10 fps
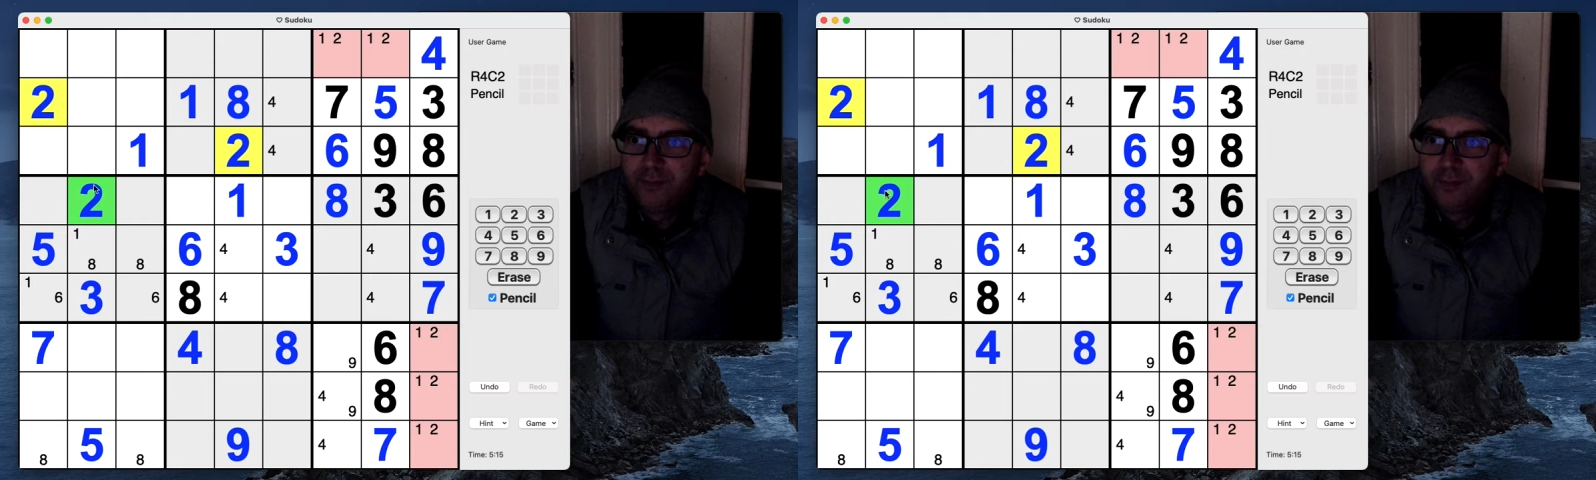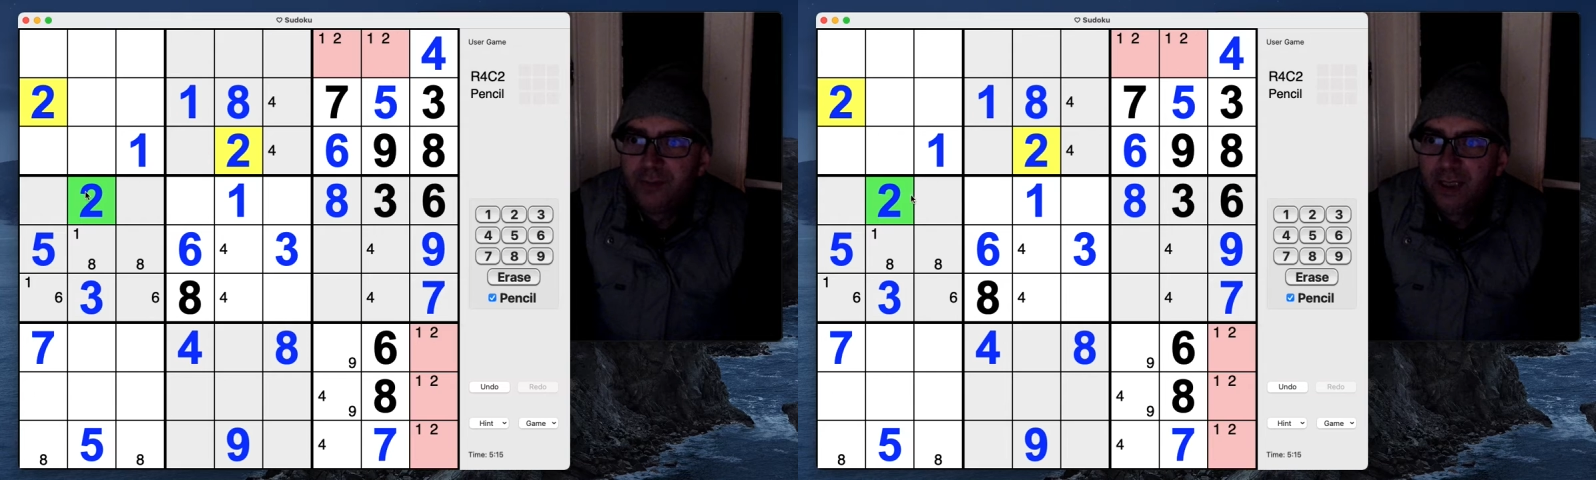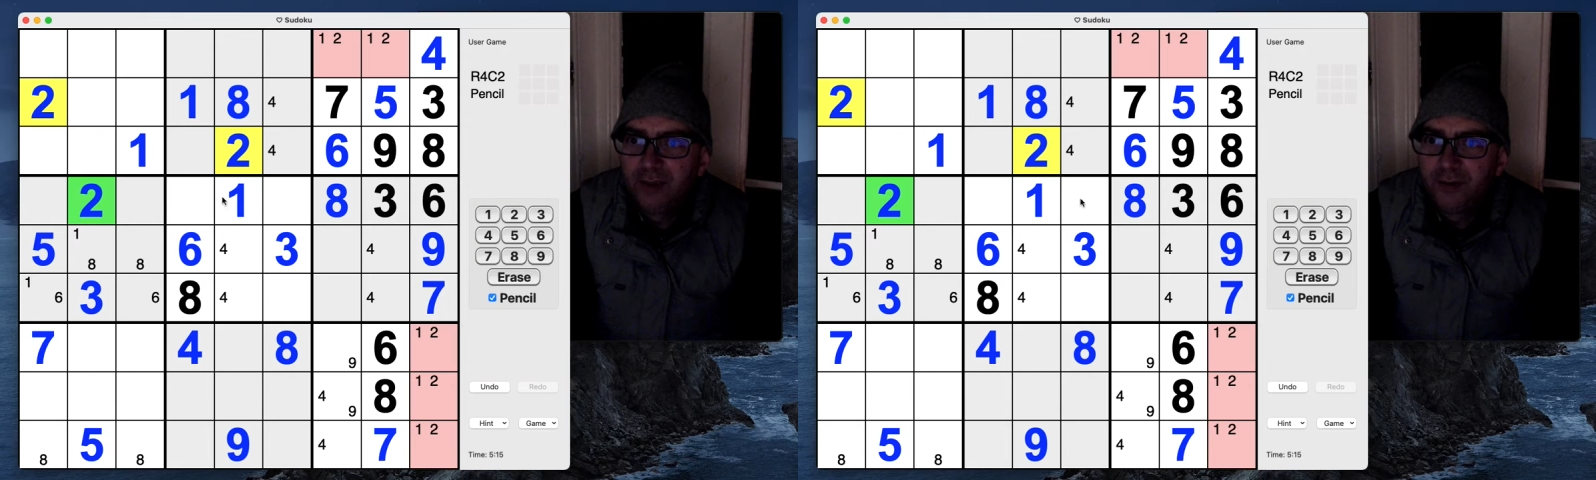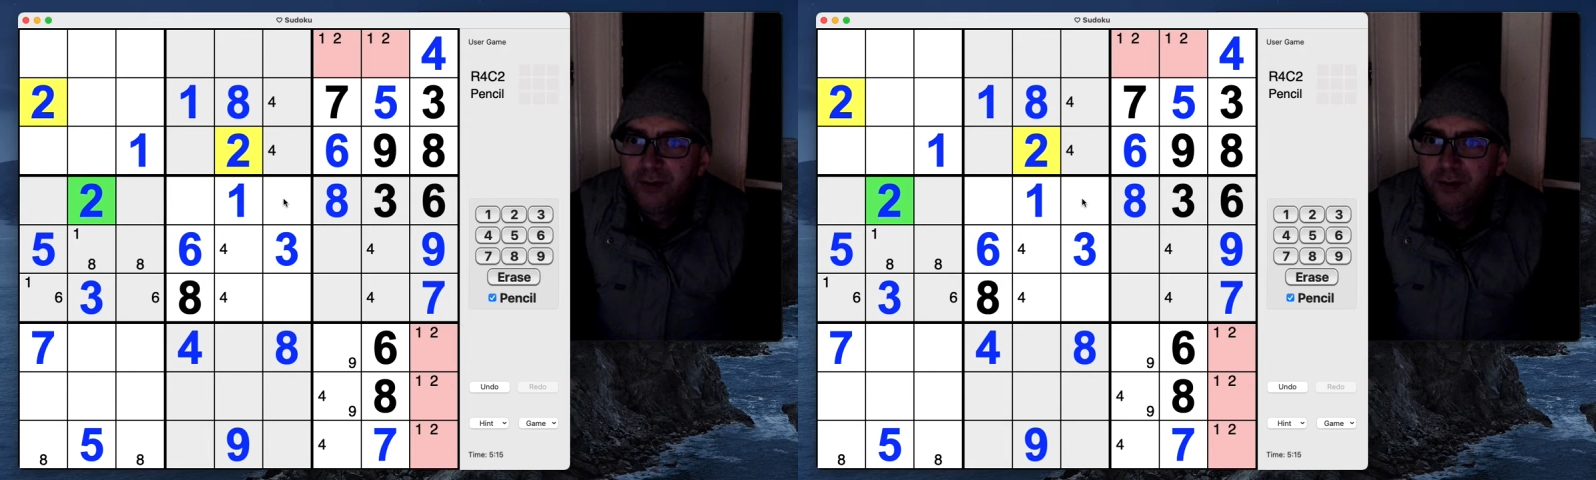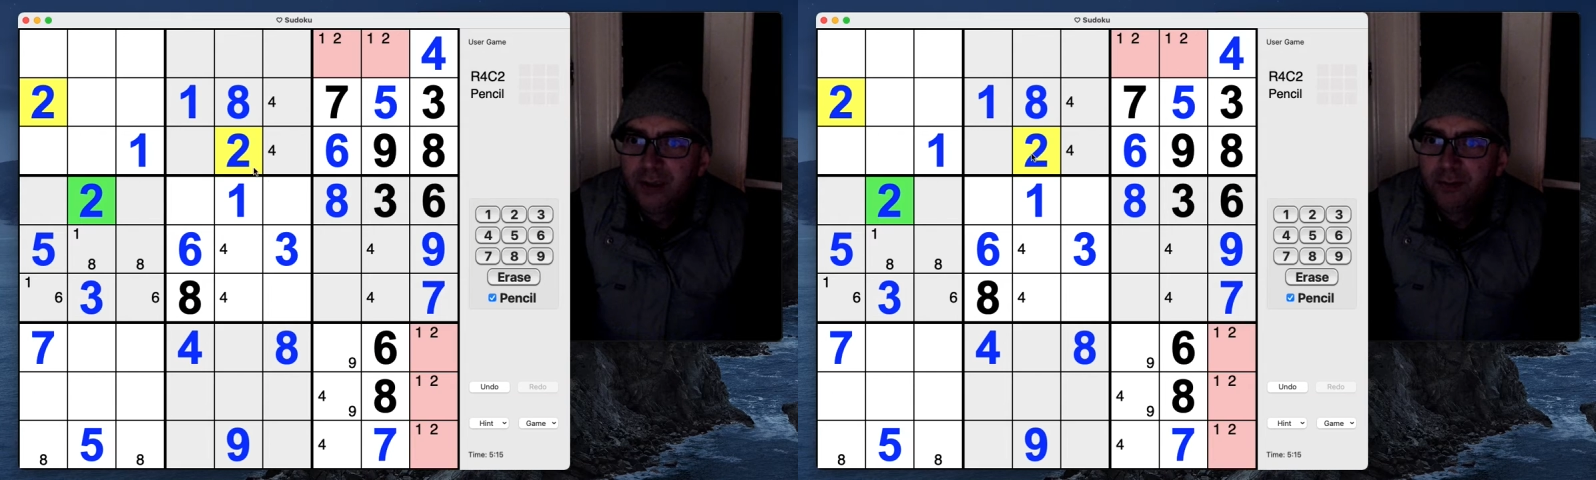that 2
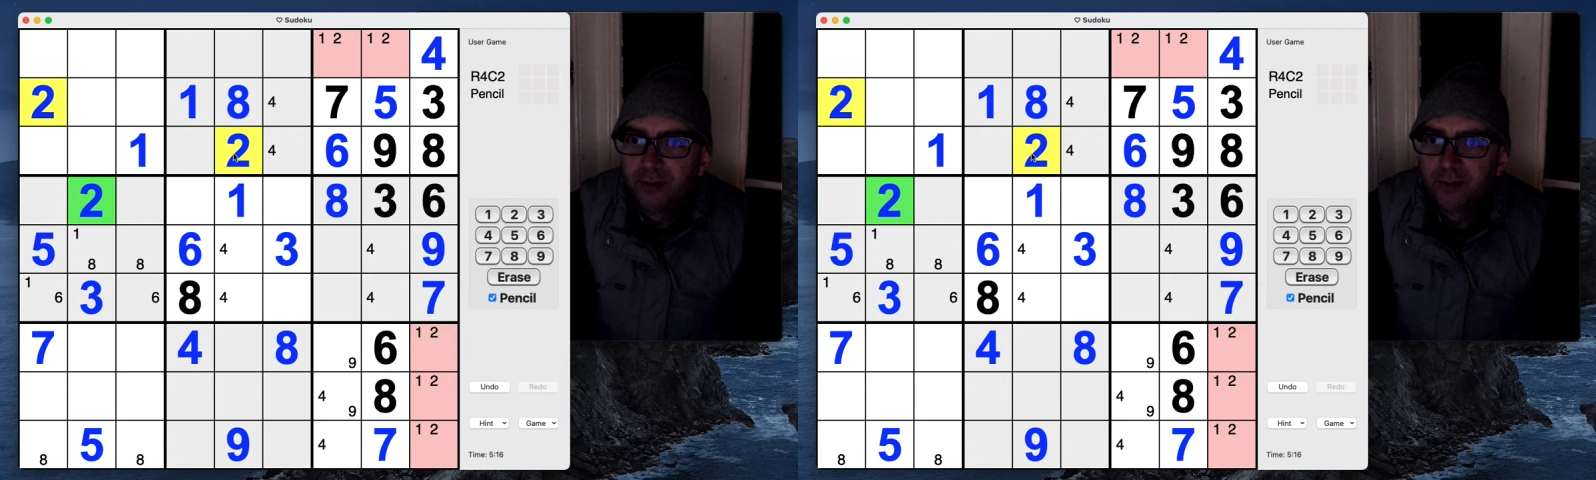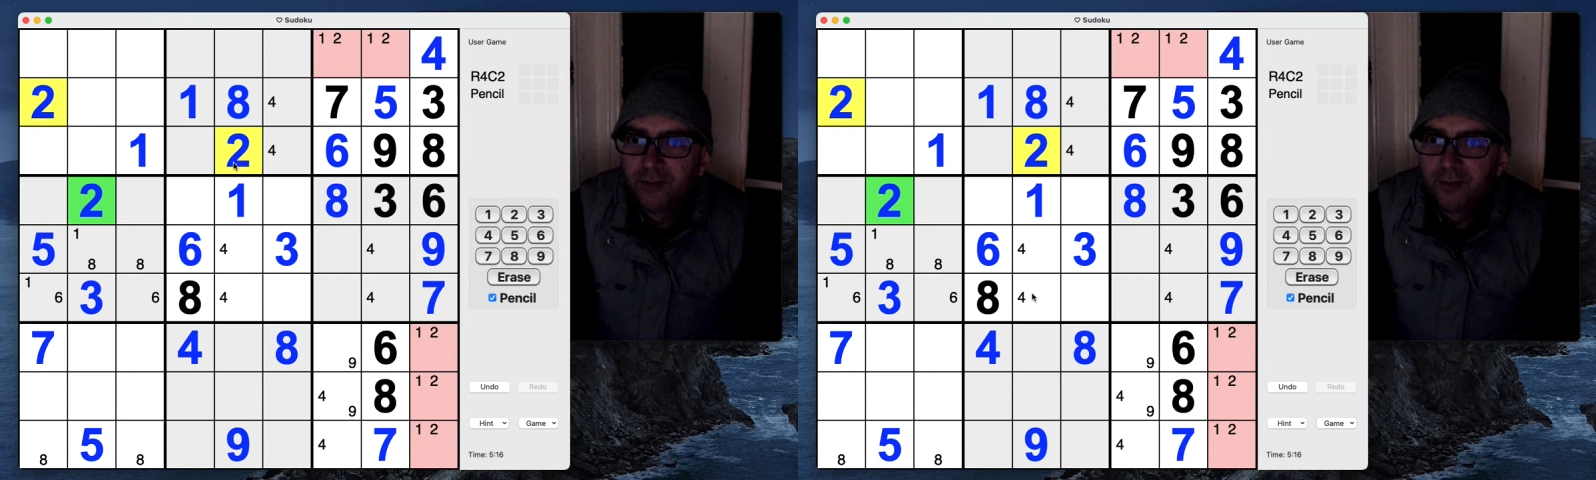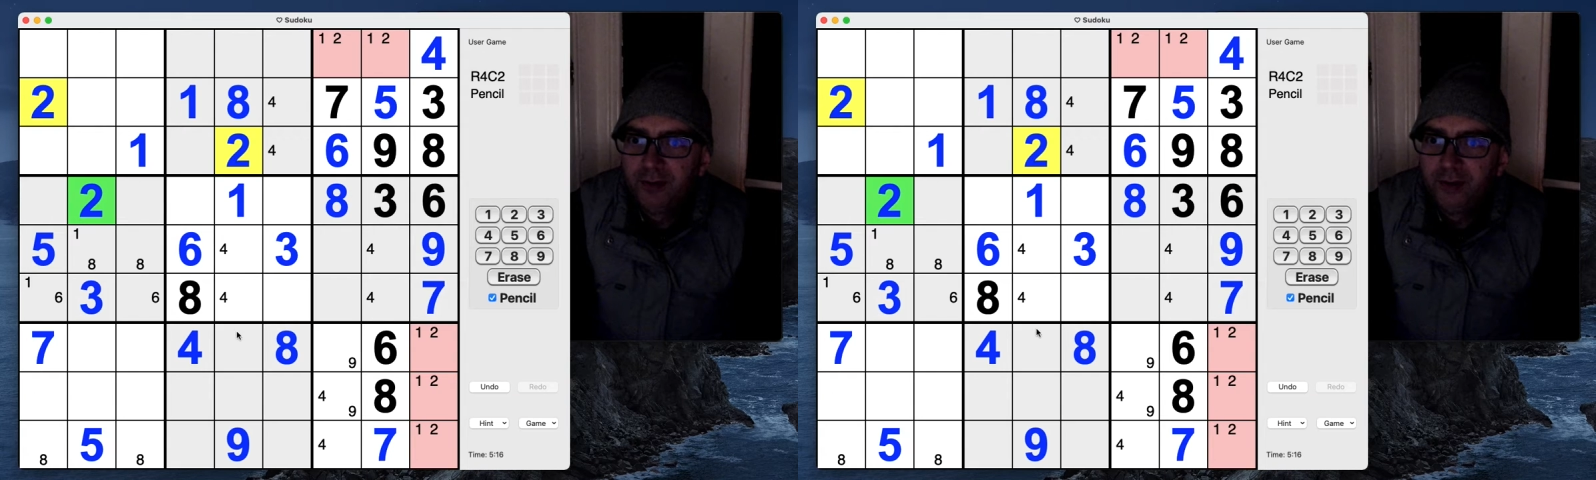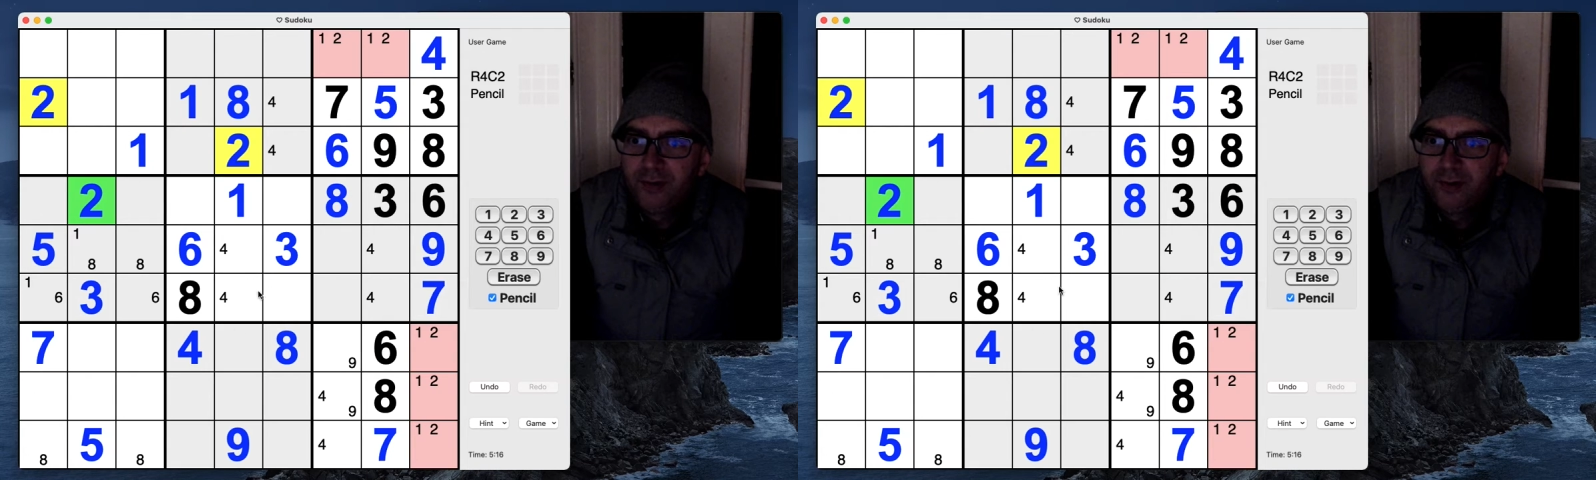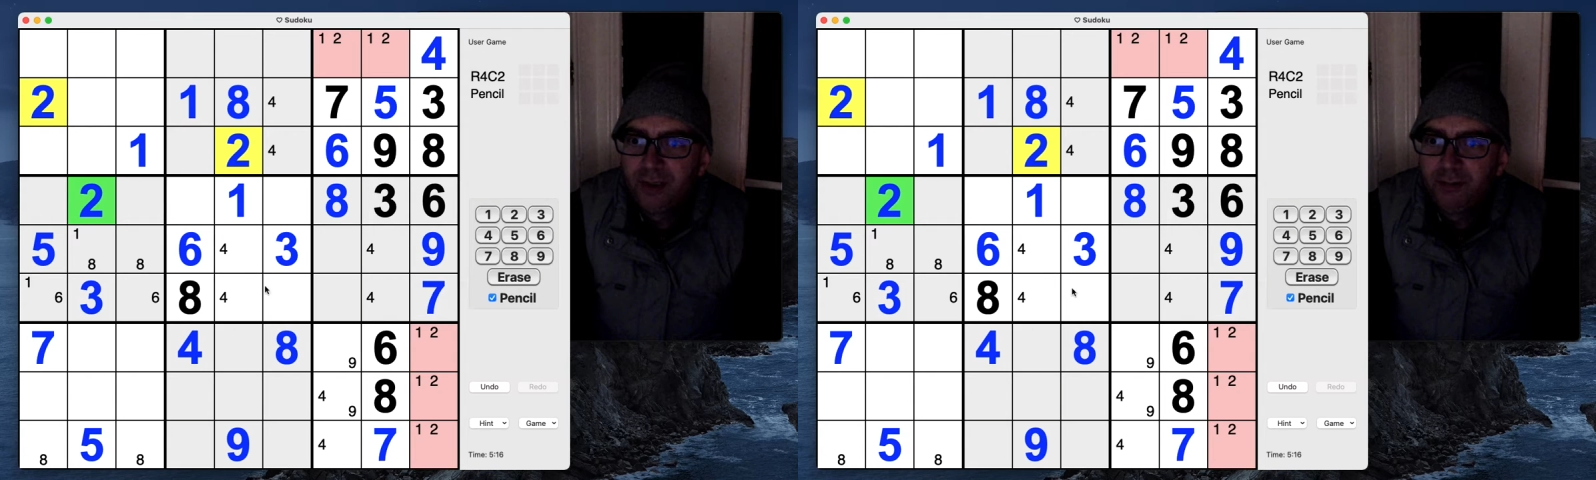coming across, this 2
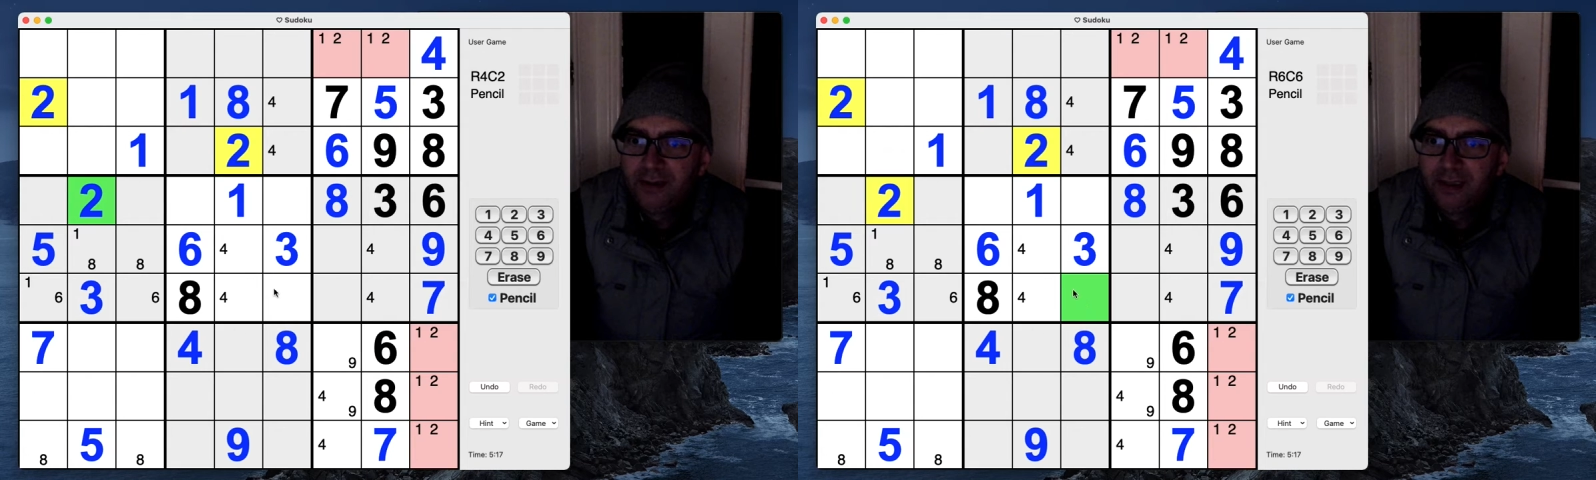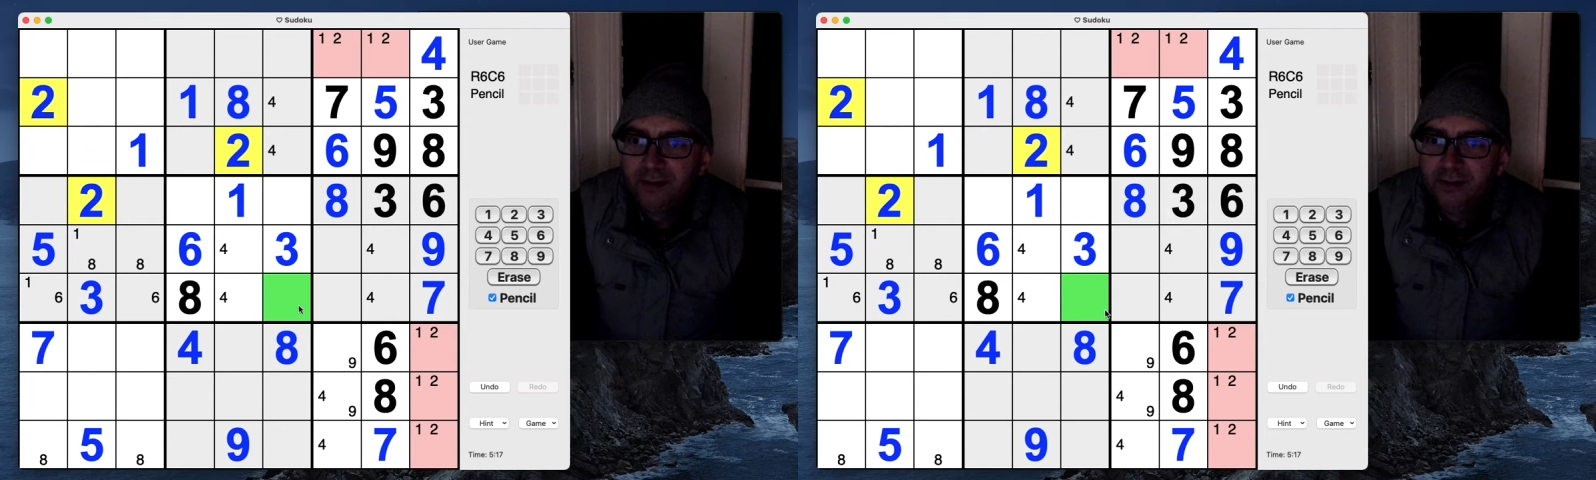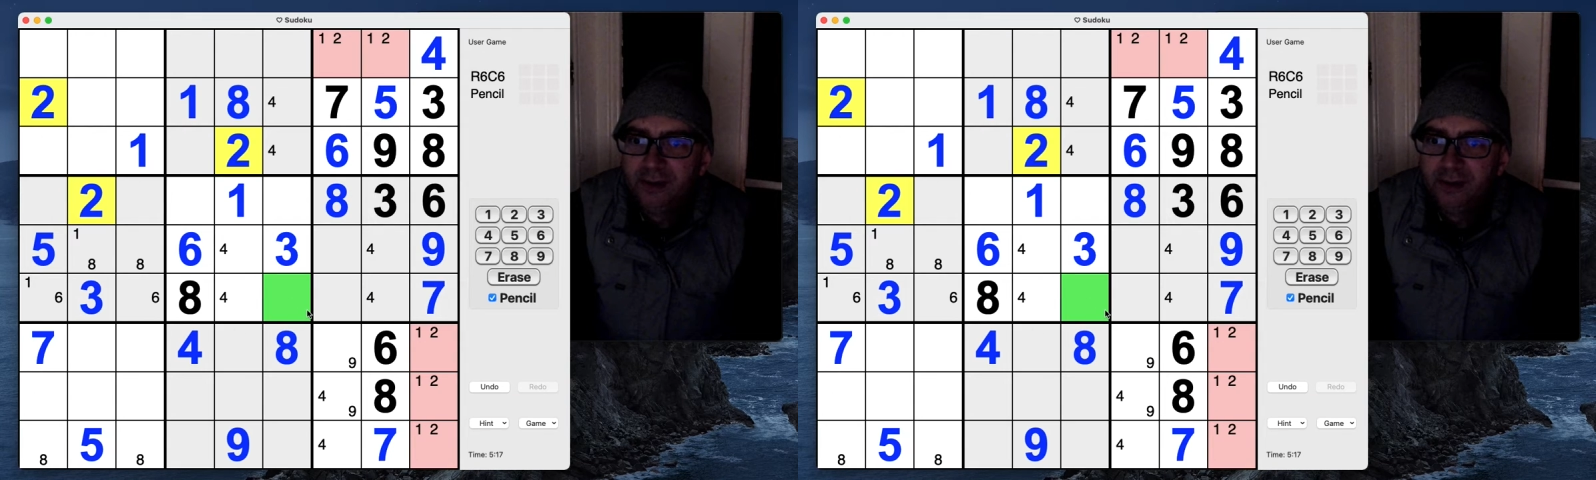coming down,